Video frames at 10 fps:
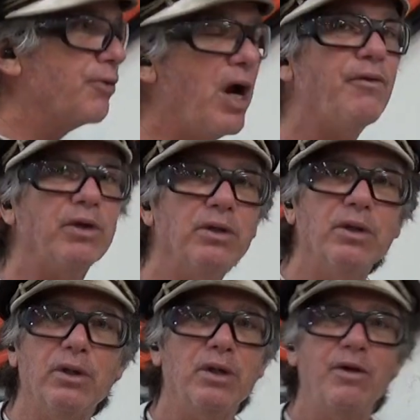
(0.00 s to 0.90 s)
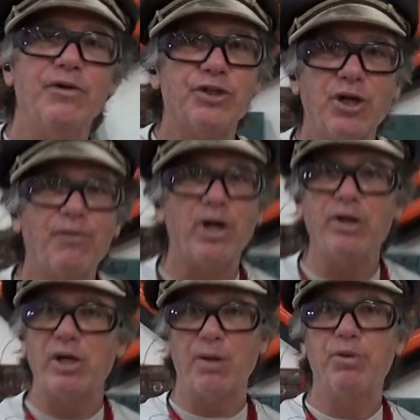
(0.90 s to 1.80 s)
forever. If you've been a
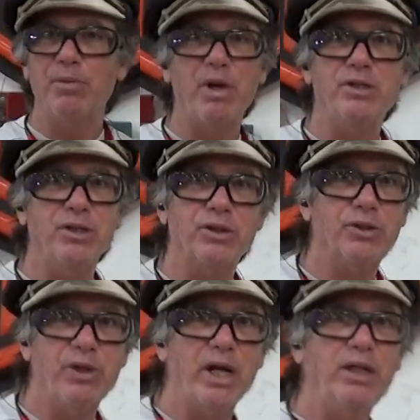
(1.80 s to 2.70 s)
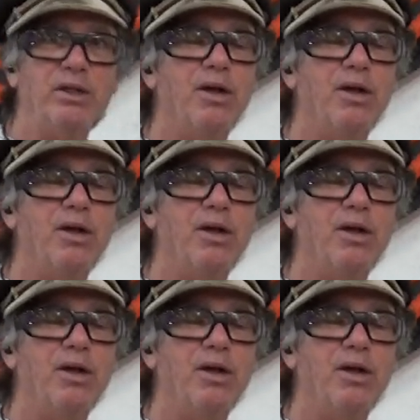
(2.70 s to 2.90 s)
shovelhead, you got to put a main seal in the tranny.